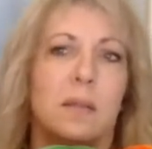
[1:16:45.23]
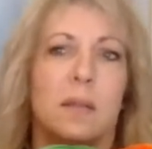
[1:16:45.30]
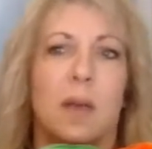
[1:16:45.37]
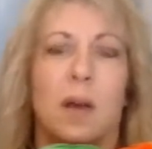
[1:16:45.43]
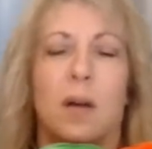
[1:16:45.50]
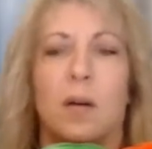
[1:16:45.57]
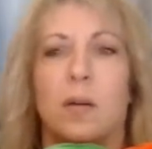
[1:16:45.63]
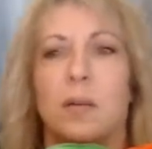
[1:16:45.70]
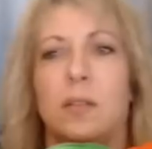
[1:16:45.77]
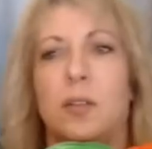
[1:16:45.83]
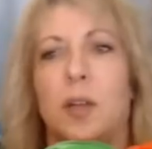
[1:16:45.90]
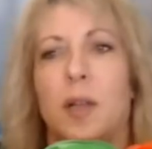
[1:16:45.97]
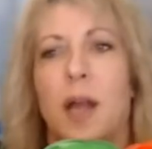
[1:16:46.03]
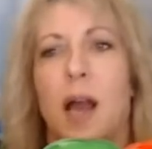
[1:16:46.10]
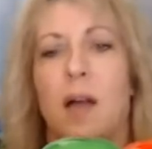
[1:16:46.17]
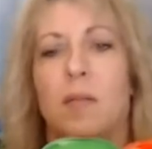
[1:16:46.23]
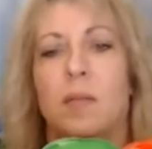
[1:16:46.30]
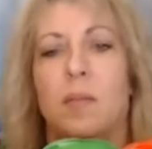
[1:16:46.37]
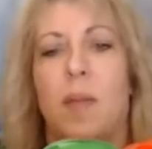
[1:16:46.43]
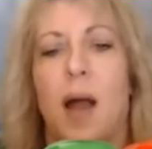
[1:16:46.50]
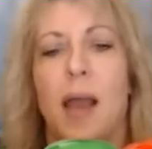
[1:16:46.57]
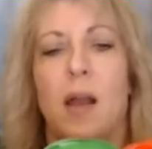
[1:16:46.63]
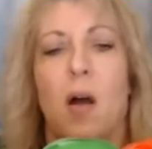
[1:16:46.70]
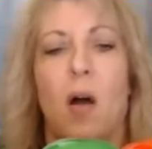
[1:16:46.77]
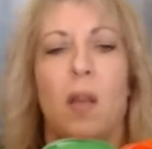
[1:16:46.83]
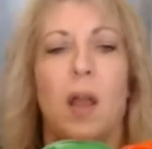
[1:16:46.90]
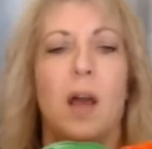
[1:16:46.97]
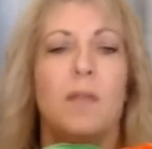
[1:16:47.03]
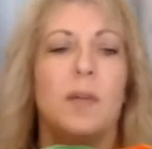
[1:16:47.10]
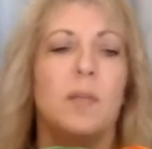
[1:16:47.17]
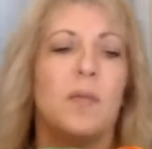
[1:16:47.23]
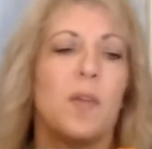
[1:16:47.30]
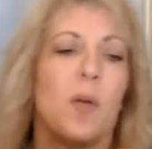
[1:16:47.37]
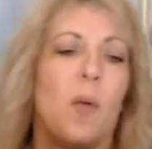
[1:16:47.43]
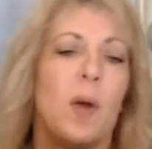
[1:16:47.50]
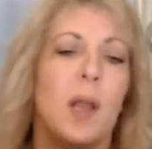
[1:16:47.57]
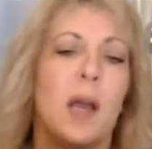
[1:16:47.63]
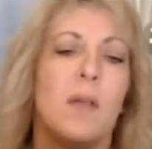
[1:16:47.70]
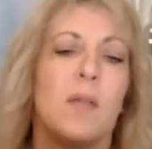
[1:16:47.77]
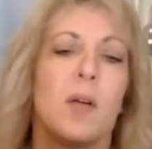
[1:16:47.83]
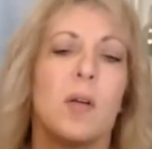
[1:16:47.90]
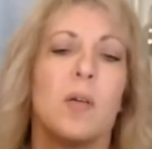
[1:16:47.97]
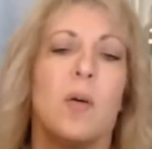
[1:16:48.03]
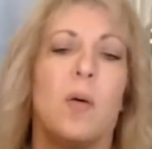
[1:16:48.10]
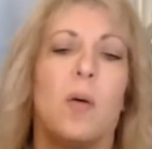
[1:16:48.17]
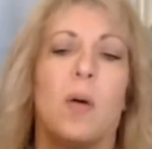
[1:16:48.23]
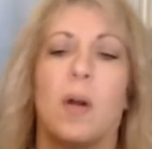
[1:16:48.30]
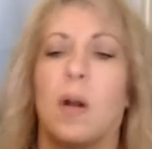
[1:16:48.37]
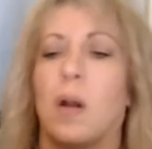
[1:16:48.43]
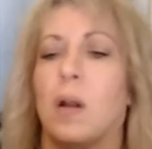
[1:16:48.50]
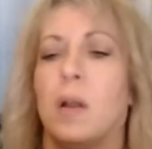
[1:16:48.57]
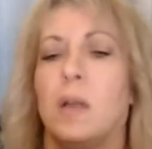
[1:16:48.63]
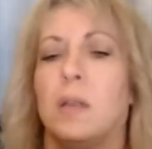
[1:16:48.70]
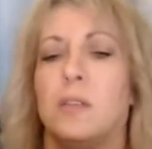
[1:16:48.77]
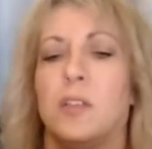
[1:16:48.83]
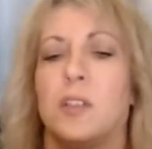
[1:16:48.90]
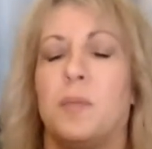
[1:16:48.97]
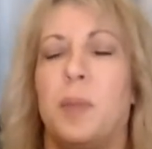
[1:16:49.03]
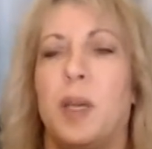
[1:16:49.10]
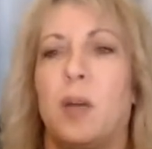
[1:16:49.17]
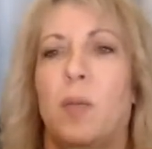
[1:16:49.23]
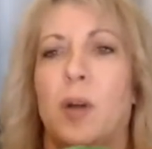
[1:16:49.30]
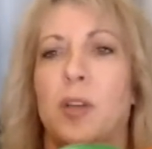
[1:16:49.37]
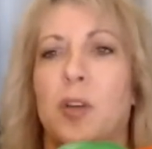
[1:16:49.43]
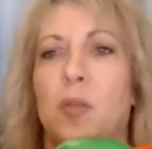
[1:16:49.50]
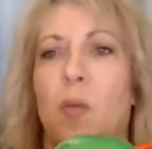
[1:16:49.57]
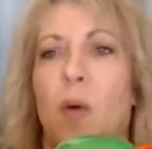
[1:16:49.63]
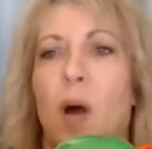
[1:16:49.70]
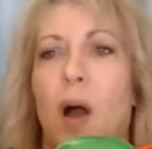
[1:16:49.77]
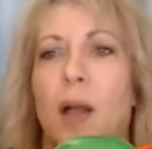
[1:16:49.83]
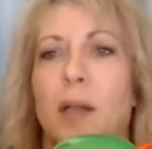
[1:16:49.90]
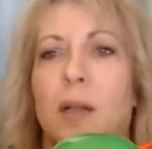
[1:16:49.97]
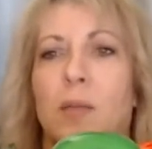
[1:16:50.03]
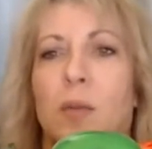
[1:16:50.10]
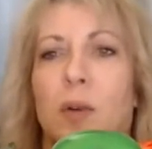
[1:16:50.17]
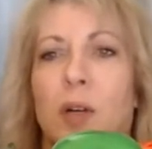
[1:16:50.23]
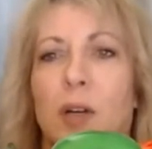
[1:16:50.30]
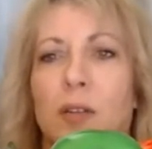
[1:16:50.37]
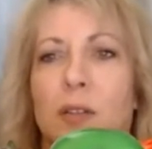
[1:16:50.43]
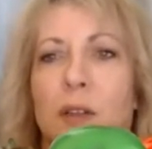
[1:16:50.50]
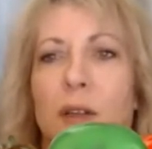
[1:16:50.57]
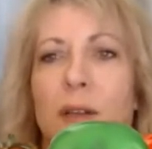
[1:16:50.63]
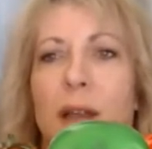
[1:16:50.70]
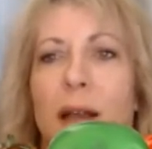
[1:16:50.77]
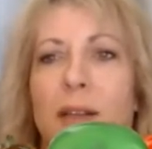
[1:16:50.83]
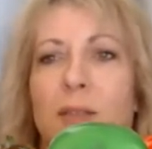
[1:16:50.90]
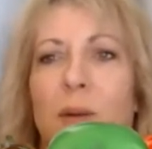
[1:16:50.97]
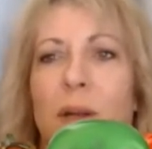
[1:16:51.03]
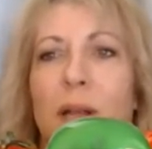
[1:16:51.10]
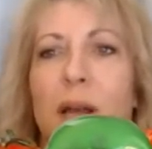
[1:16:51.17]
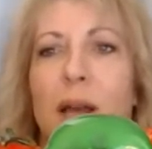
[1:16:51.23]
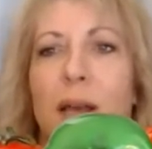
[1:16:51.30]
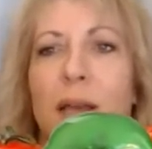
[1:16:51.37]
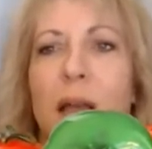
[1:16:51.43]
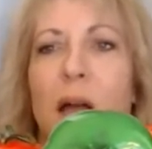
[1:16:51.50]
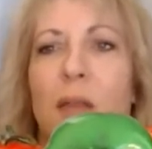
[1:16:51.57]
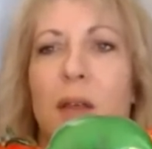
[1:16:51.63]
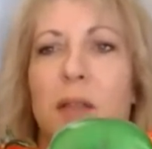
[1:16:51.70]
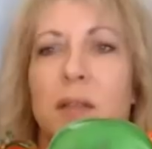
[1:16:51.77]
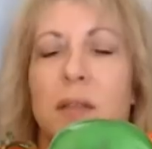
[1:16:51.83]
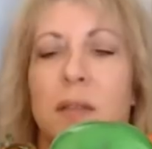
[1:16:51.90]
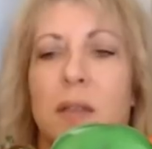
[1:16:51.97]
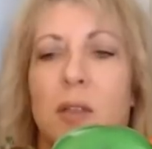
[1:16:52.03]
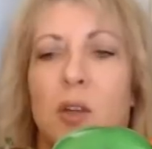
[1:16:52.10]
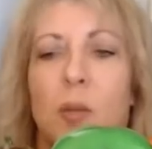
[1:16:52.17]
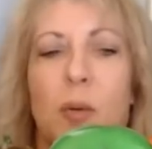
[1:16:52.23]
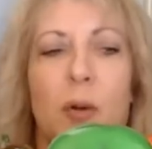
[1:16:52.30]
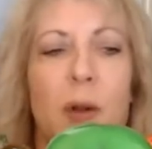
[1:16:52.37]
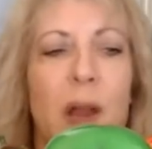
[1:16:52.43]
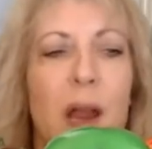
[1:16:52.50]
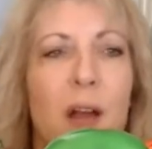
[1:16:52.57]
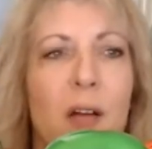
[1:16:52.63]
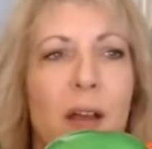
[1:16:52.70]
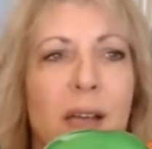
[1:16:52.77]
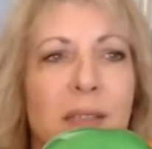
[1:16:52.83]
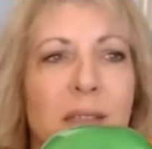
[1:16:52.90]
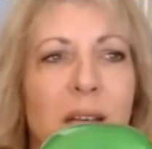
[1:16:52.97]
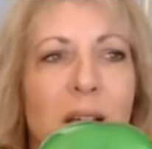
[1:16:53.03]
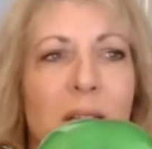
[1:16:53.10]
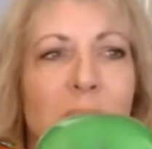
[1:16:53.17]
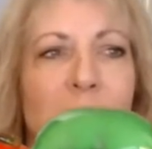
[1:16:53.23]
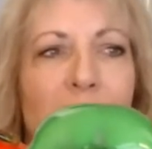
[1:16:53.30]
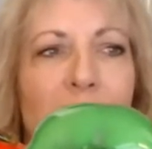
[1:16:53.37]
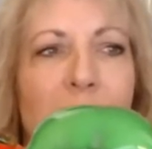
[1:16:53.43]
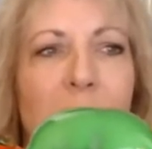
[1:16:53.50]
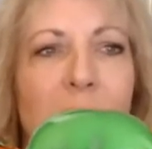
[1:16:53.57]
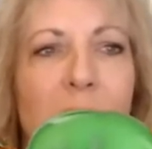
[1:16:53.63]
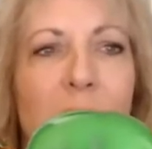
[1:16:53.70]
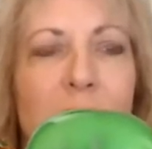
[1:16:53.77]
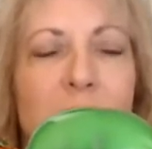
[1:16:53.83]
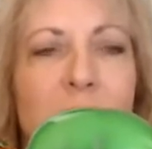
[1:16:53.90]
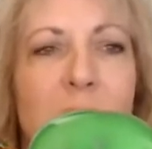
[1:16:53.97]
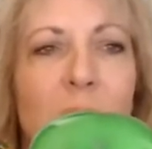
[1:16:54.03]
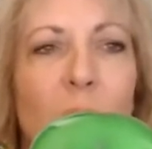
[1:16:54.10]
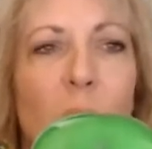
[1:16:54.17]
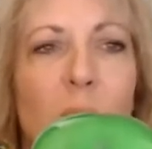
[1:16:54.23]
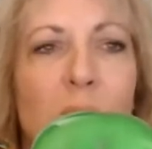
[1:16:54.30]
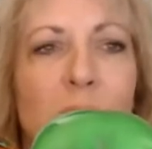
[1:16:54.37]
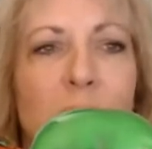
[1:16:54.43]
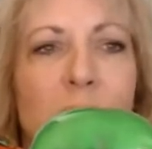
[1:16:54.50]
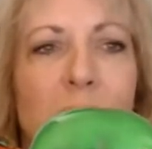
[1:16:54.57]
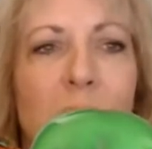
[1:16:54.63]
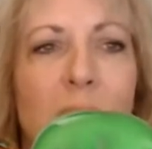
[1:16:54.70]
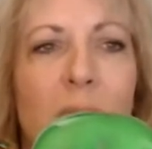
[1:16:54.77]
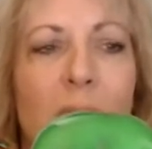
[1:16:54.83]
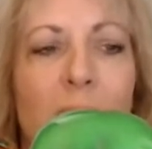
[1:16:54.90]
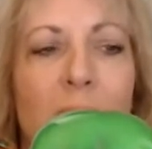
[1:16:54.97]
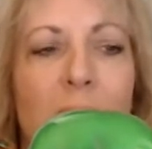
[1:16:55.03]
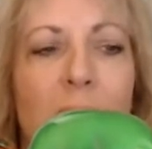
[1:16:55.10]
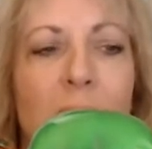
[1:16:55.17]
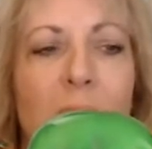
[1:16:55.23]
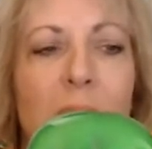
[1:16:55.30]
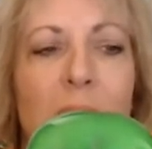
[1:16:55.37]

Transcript: So you can have buy all of them for whatever or just pick what you want and we'll go to the next one. Yeah, this is a little precarious. Luckily, this is a Wilton cake